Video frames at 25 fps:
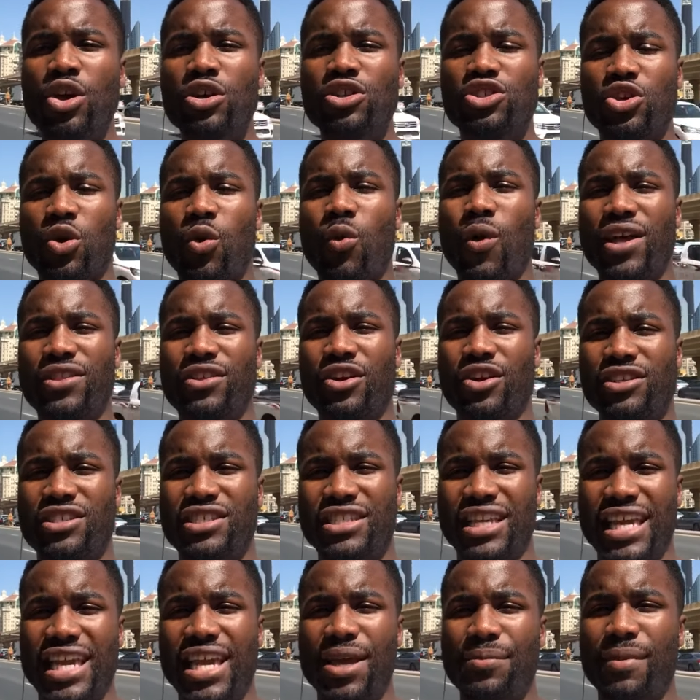So whether
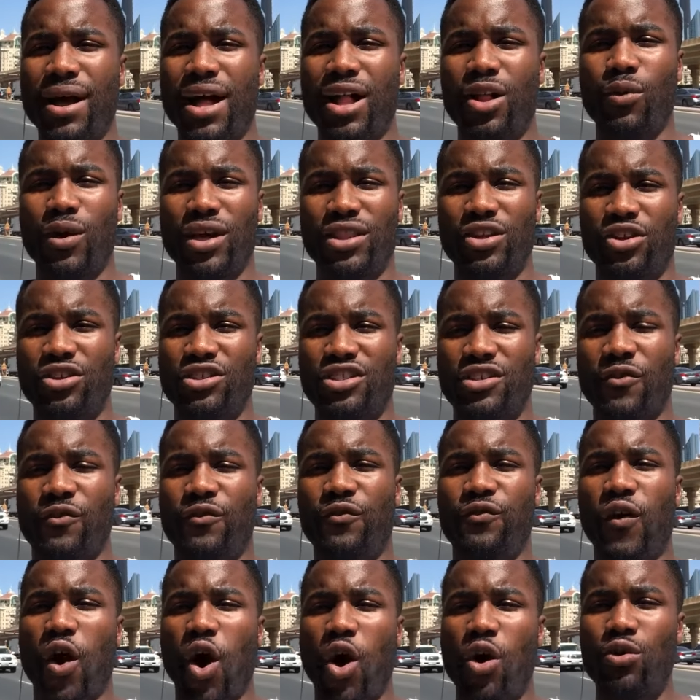it's email, whether it's a
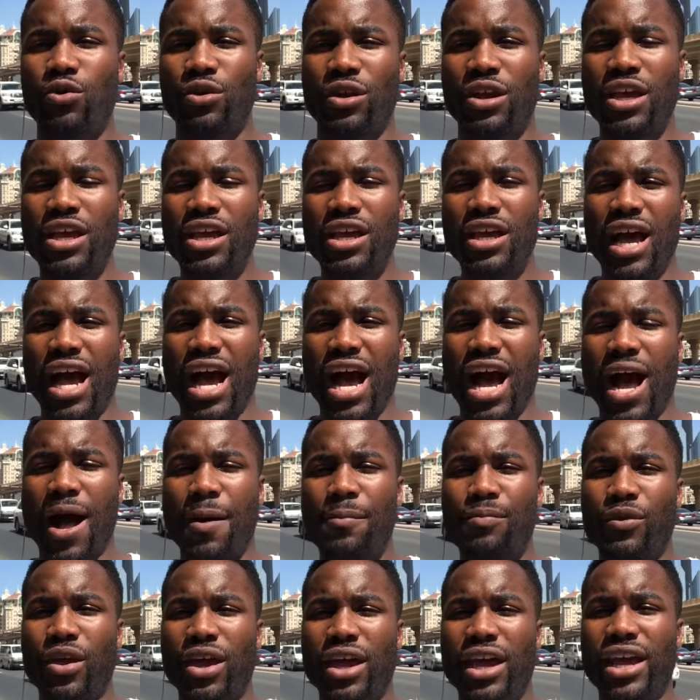phone,
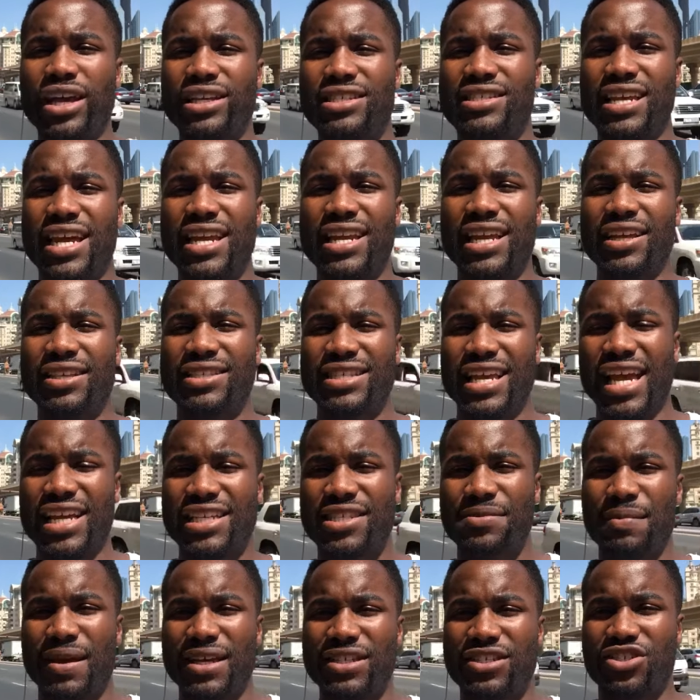um, uh, sending
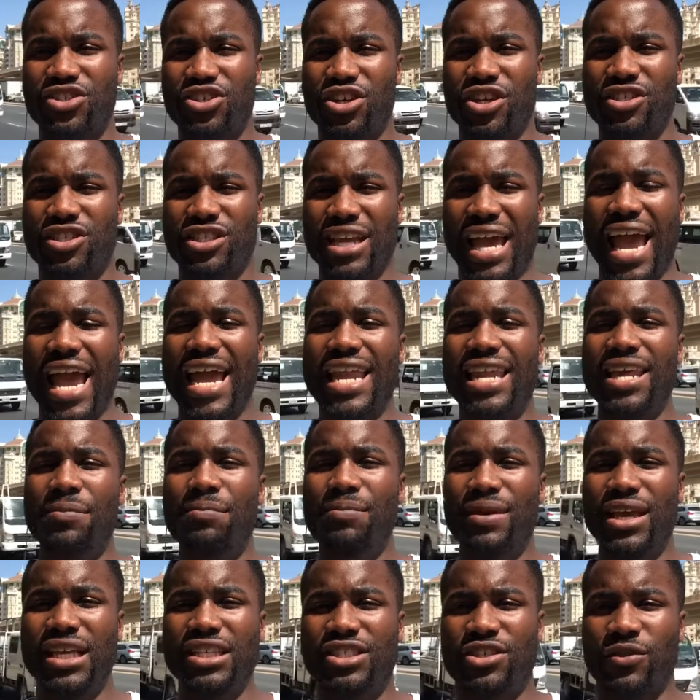text messages, any
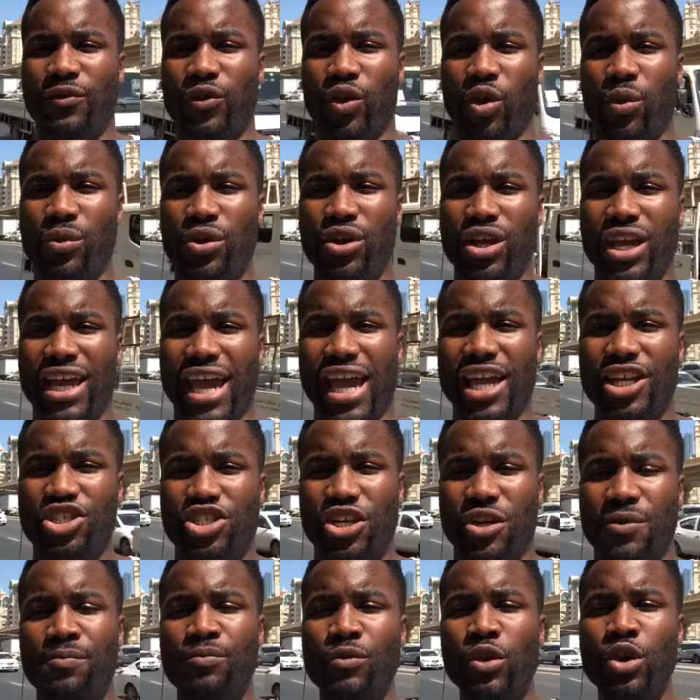means of
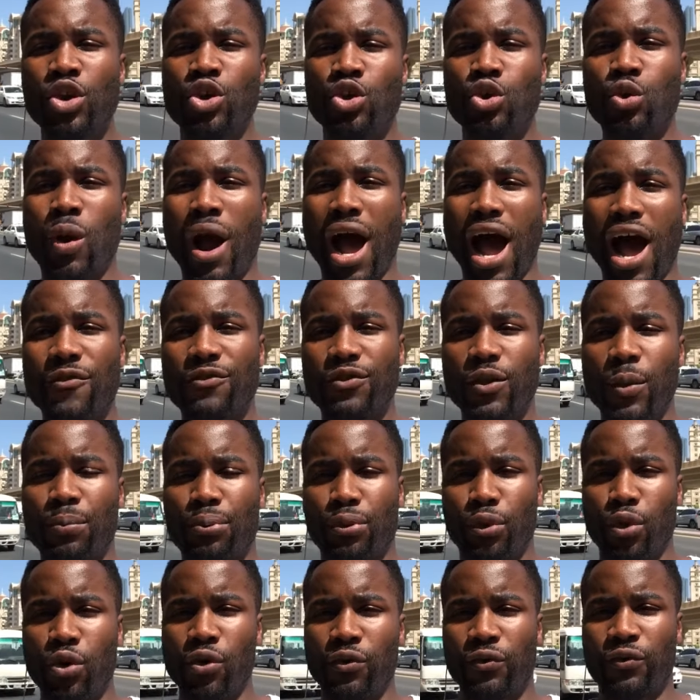communication, you have to
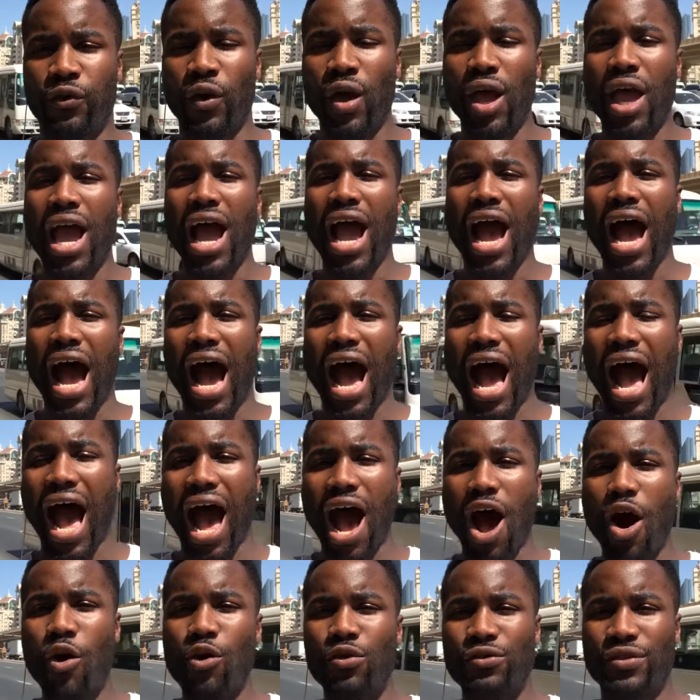prove
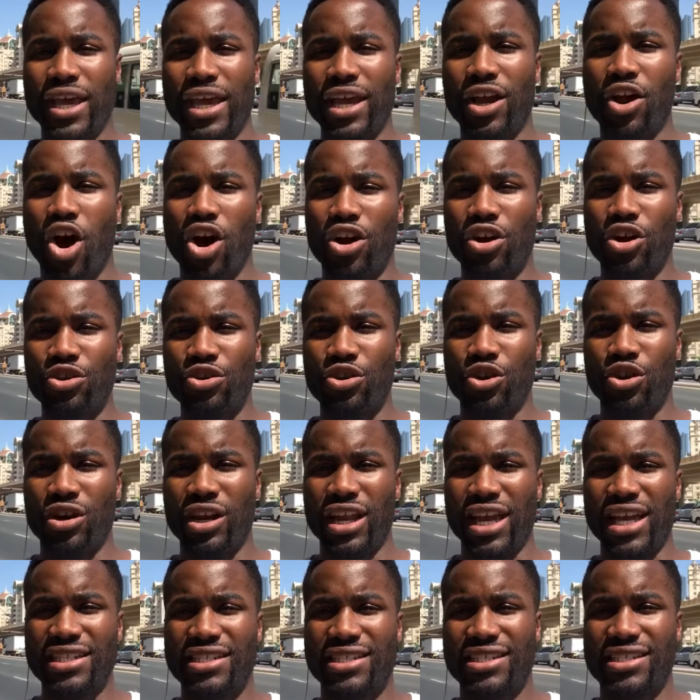how they got on your
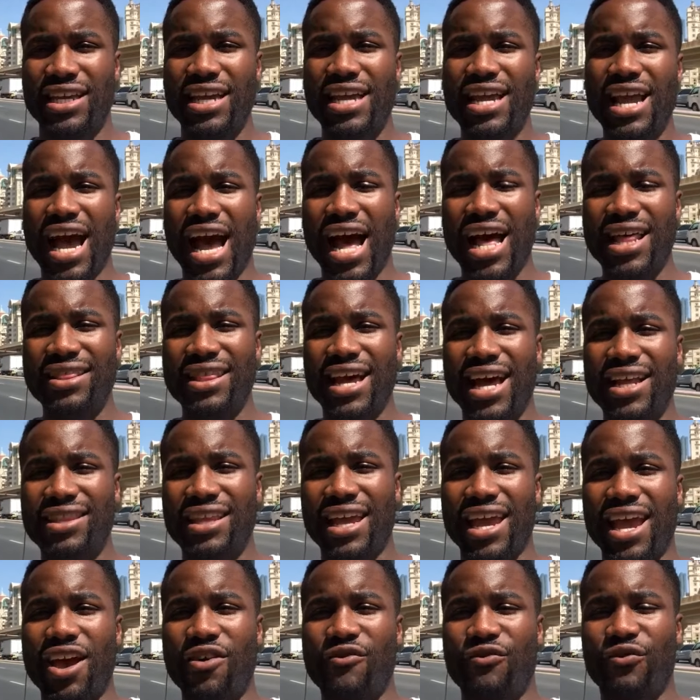list and that
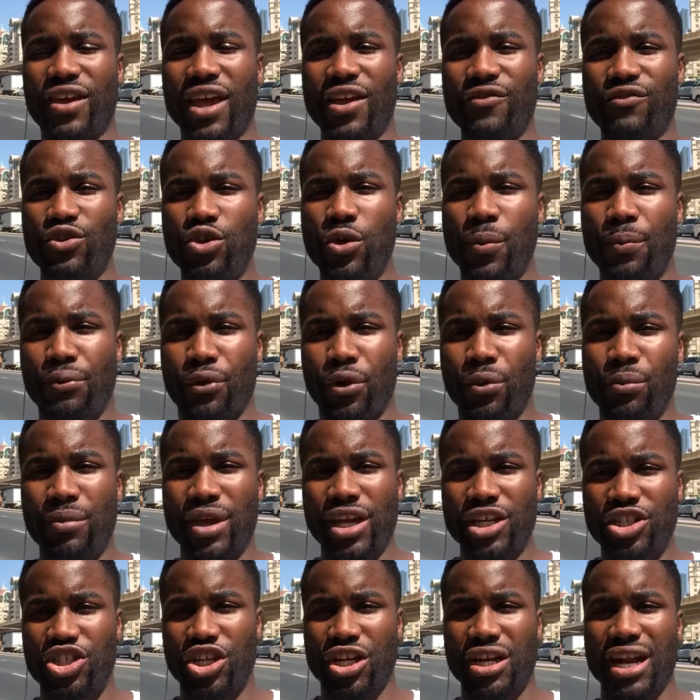they have given you
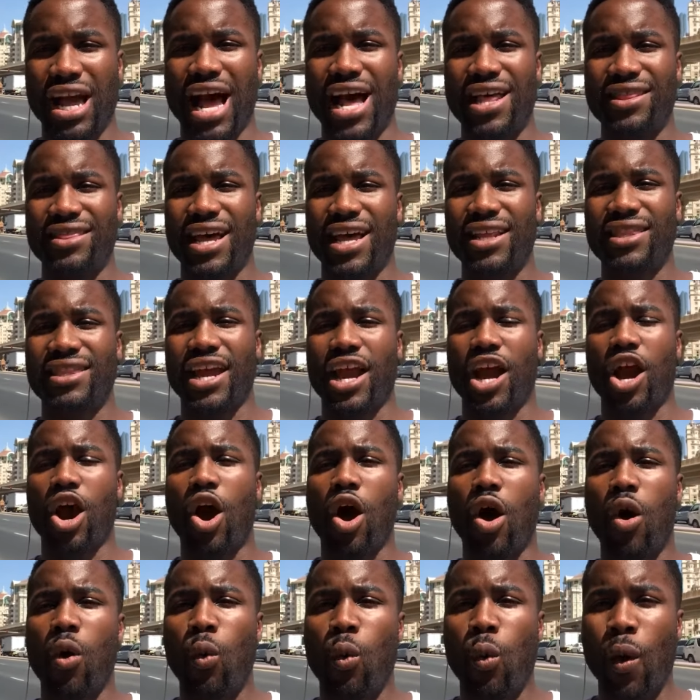permission and that they
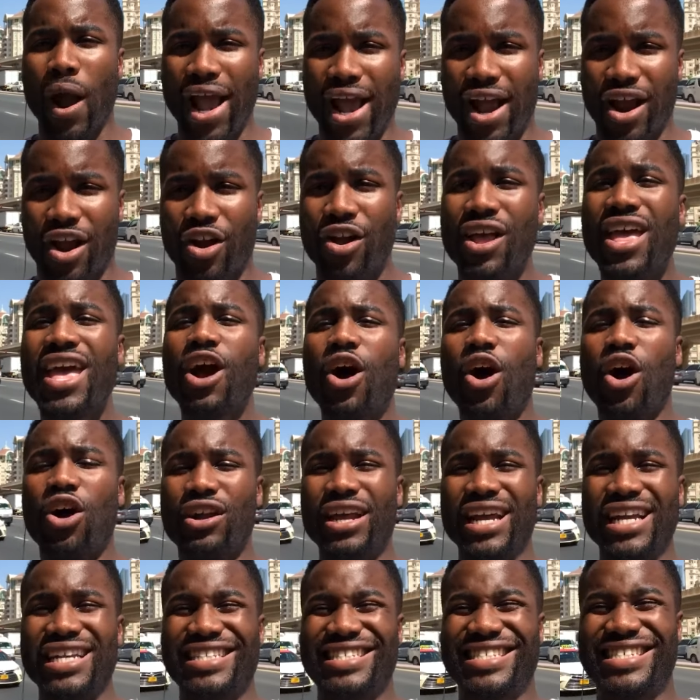are aware on
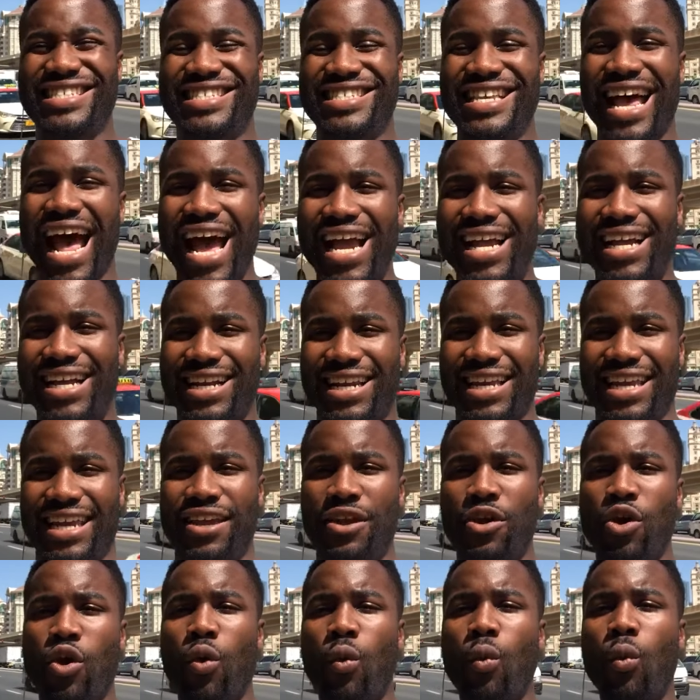exactly
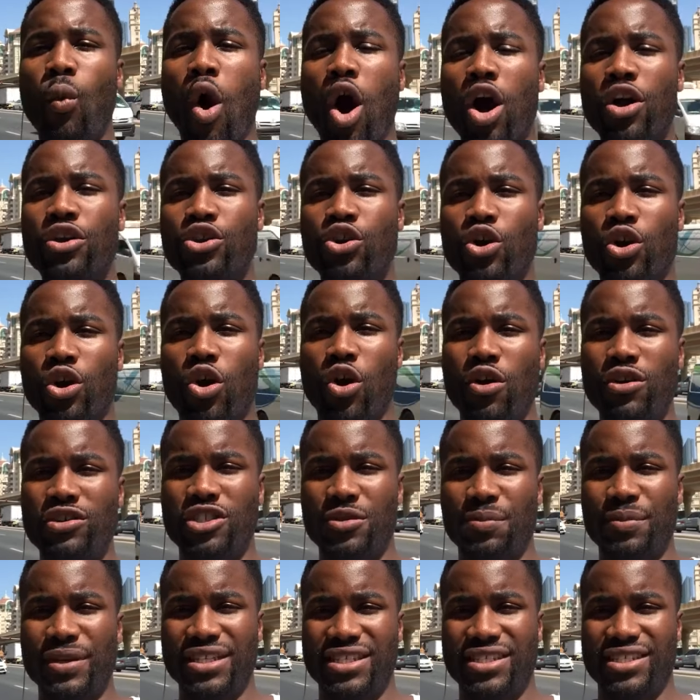what you're going
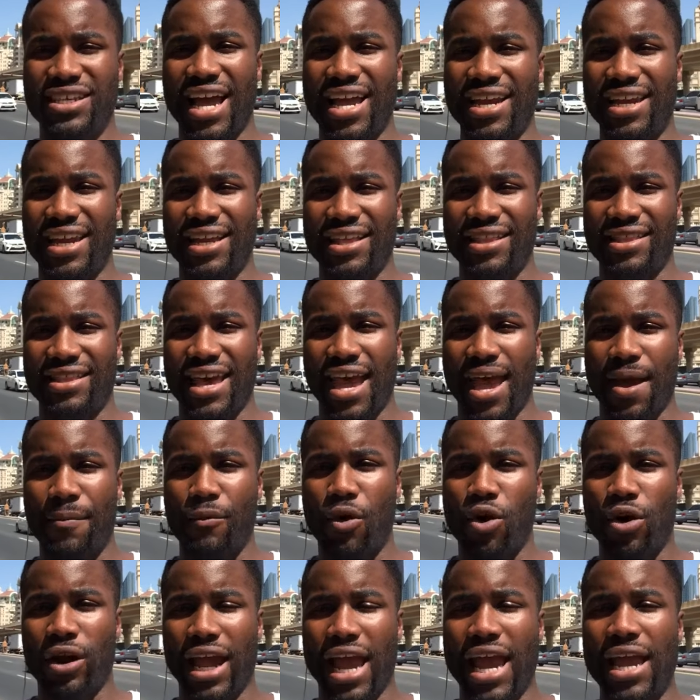to be sending them,
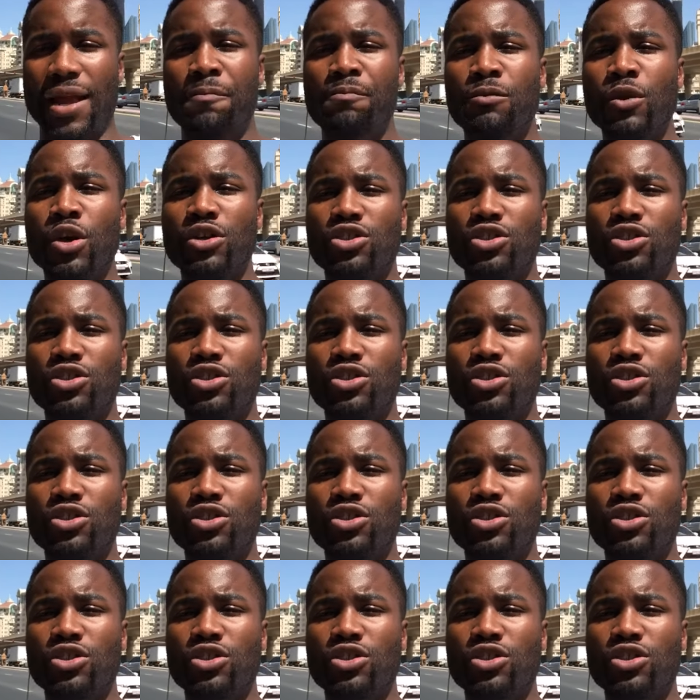okay?